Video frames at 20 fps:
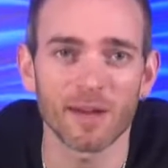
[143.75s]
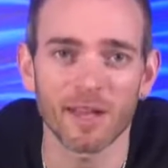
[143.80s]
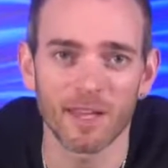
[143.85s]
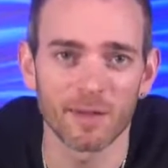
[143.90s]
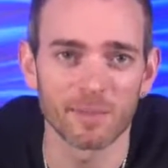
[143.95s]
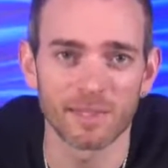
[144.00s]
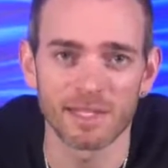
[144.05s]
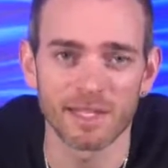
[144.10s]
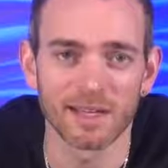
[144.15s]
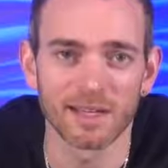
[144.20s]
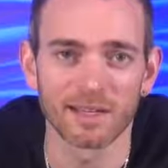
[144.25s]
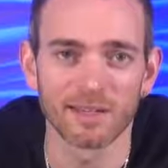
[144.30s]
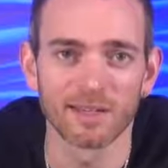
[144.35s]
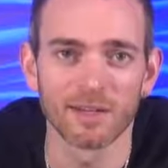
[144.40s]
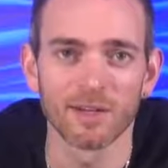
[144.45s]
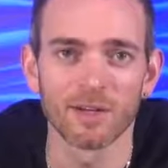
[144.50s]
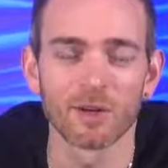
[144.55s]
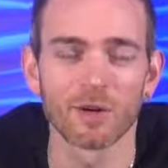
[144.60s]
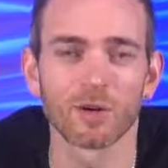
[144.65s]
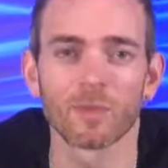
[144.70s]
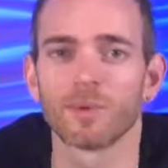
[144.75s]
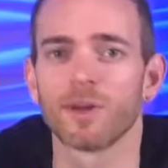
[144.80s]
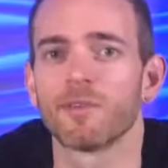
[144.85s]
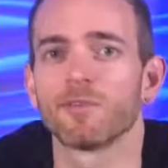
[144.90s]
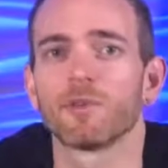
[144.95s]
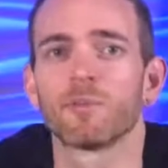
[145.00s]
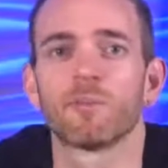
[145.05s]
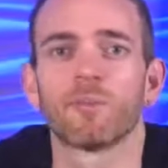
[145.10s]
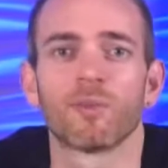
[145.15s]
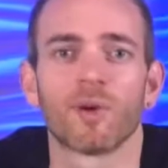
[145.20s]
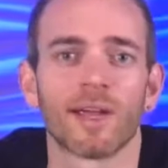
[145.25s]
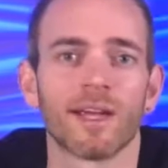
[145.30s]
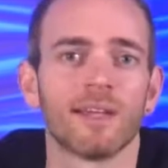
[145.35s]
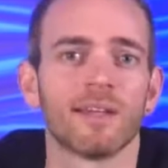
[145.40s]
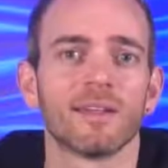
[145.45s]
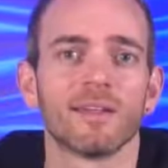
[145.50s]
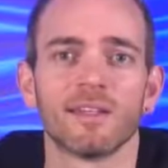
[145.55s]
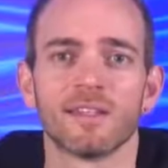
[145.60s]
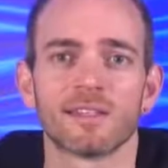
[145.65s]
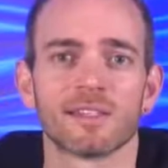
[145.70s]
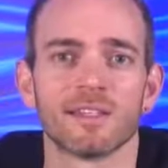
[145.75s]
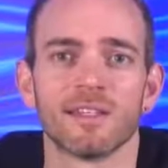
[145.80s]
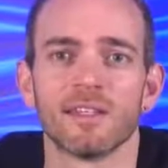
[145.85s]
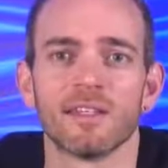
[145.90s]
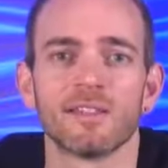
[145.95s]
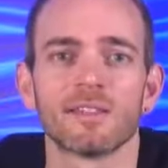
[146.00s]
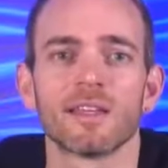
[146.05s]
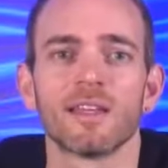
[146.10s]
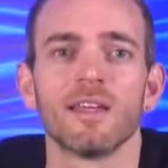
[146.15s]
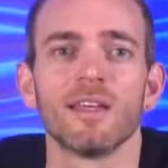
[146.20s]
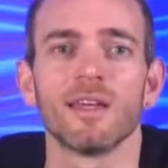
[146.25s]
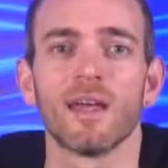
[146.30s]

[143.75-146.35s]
Amazon or whatever brand this is